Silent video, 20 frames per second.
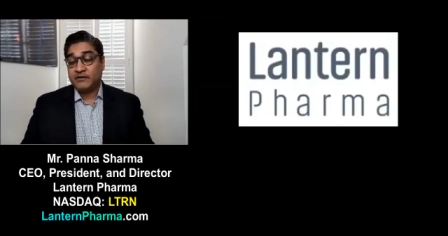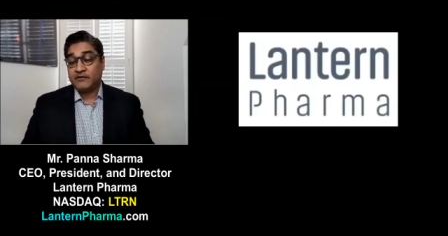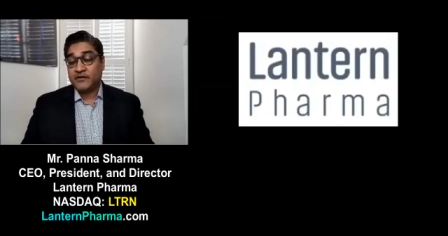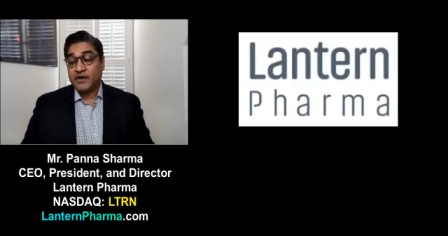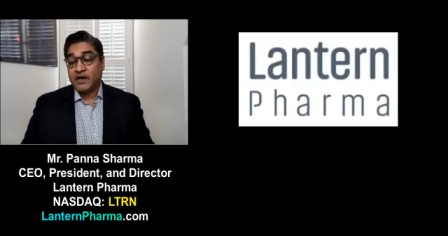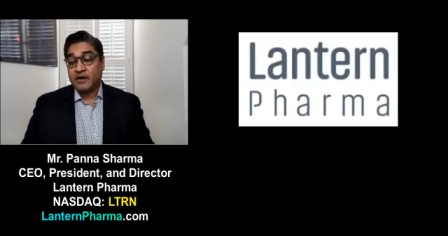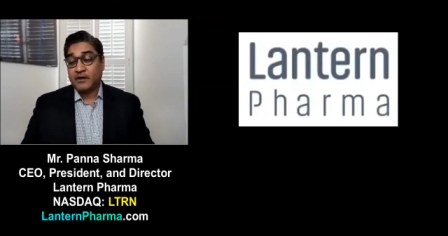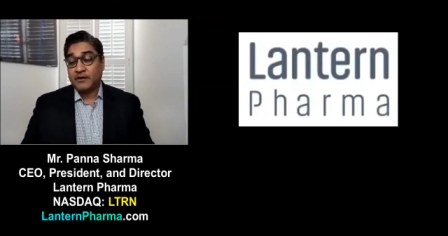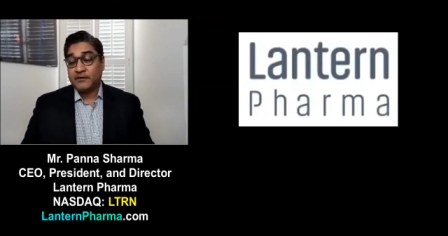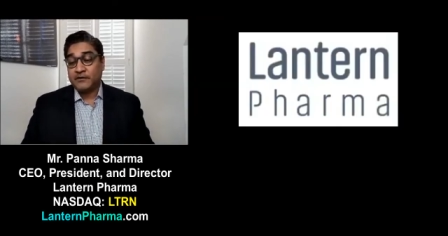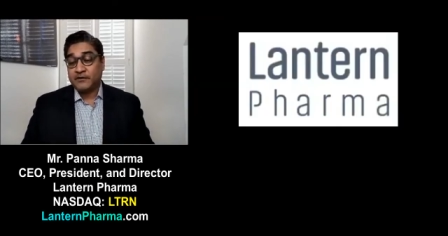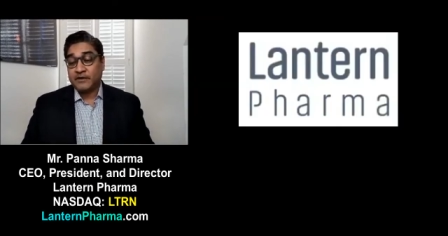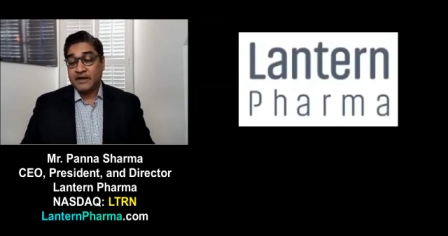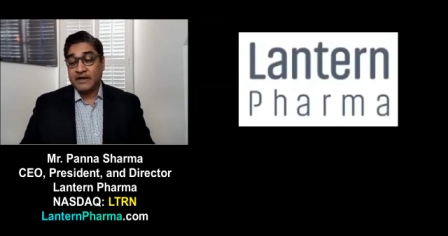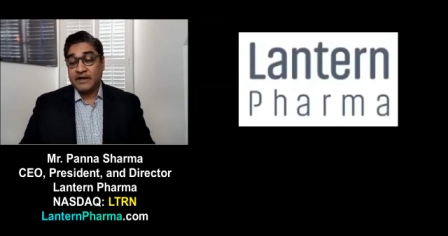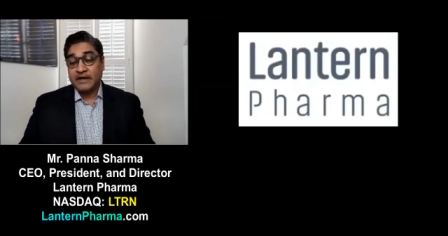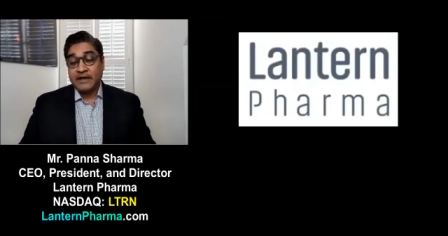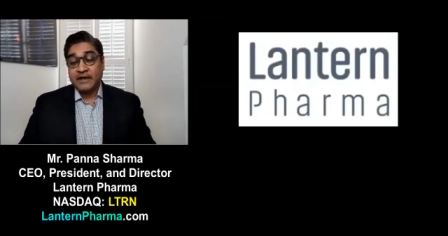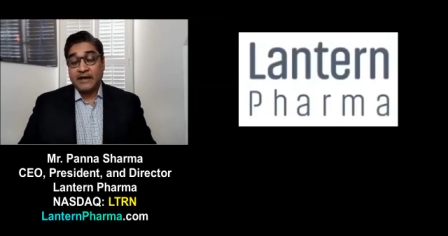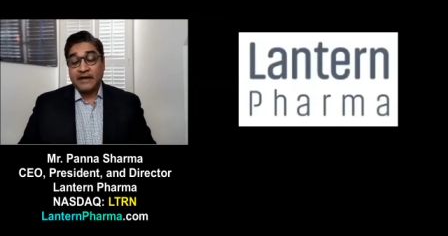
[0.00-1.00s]
of dollars.
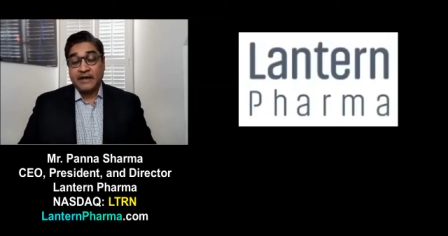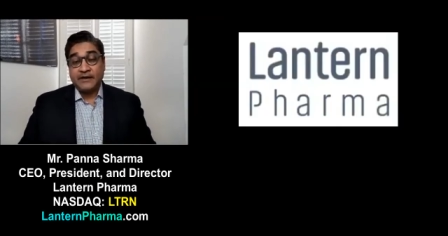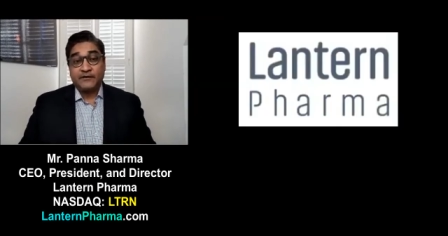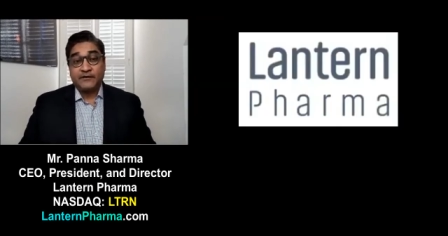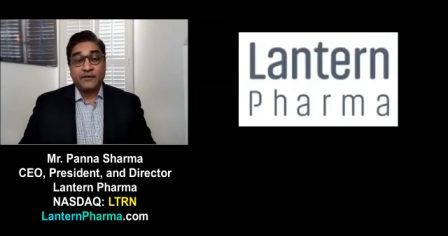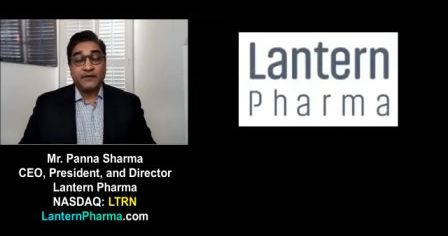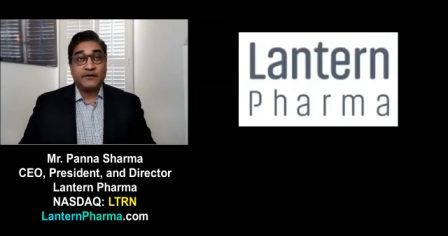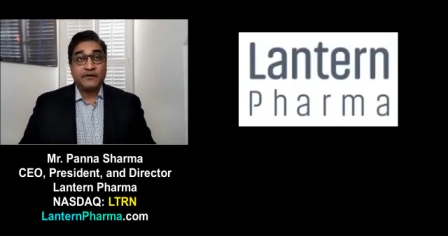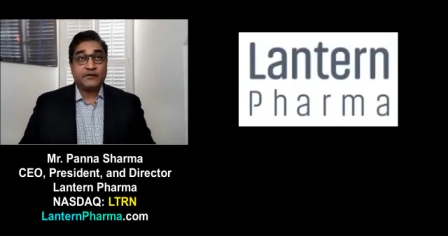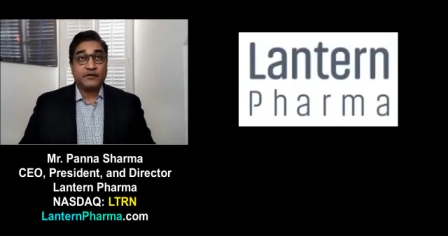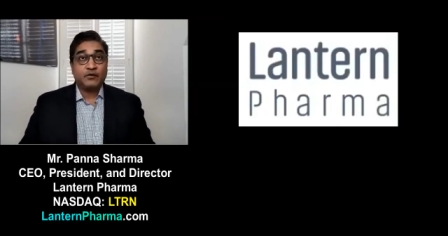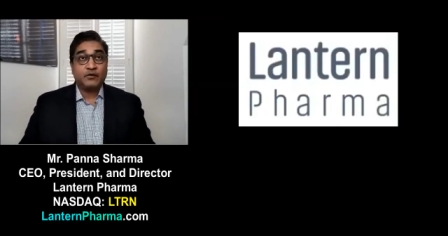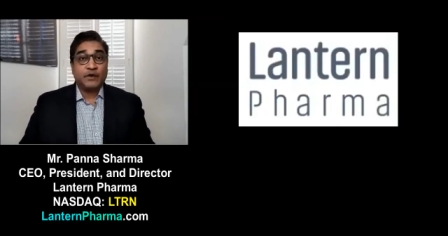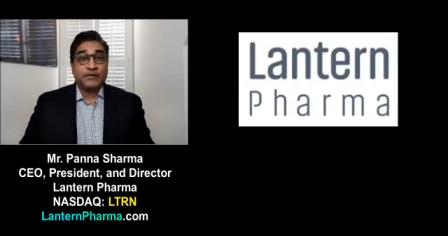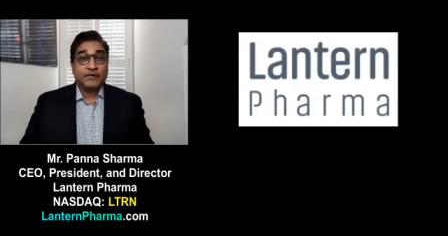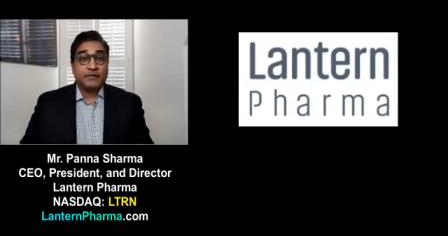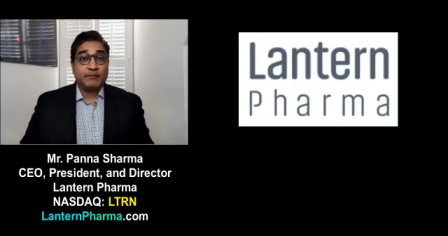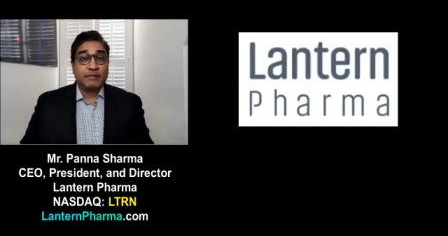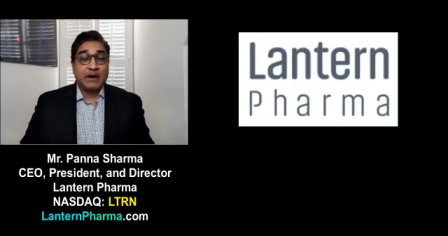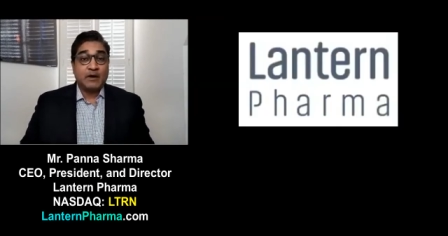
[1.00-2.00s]
And so this is
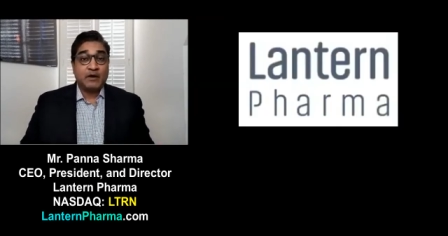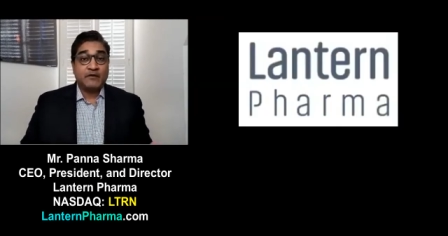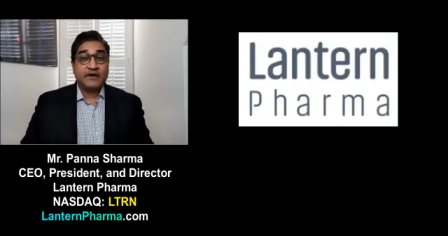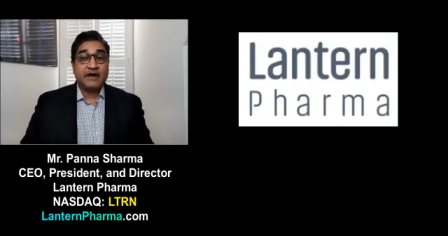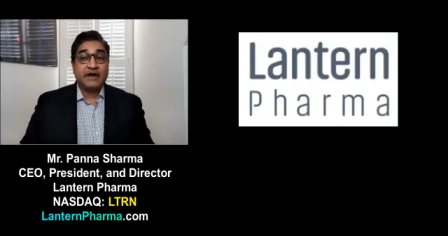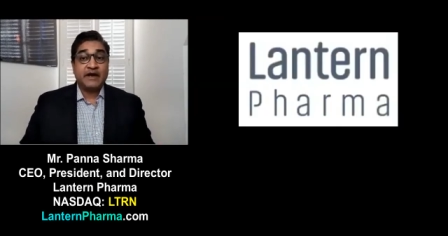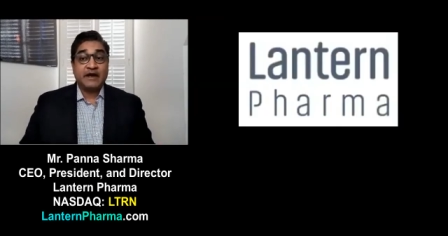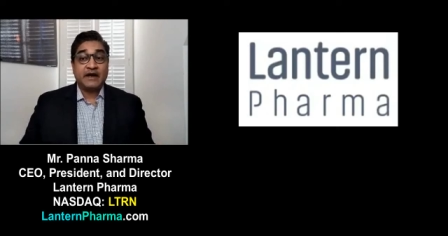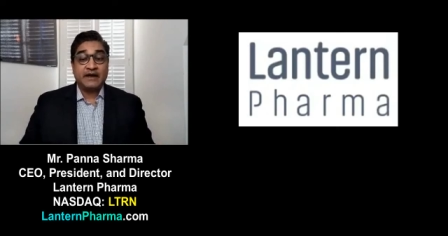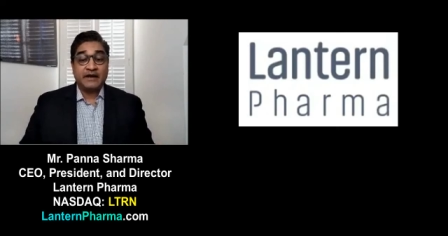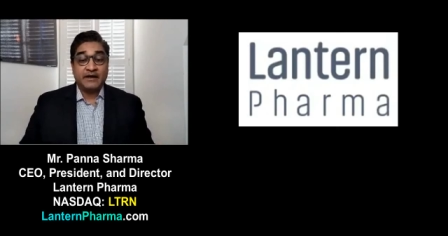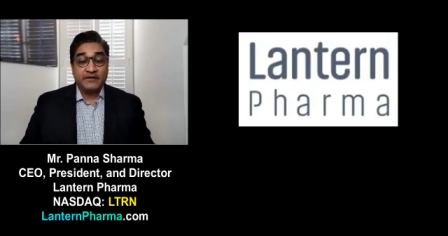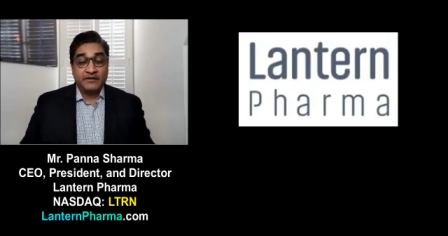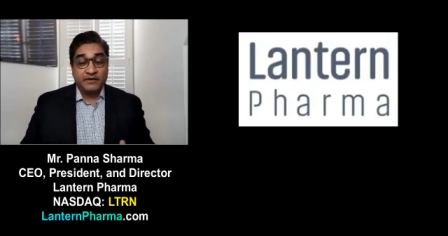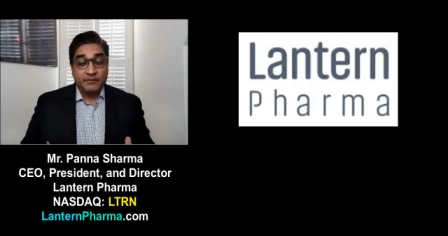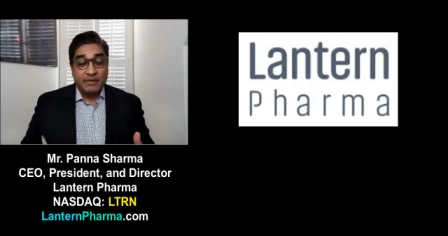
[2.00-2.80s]
what the power of AI is.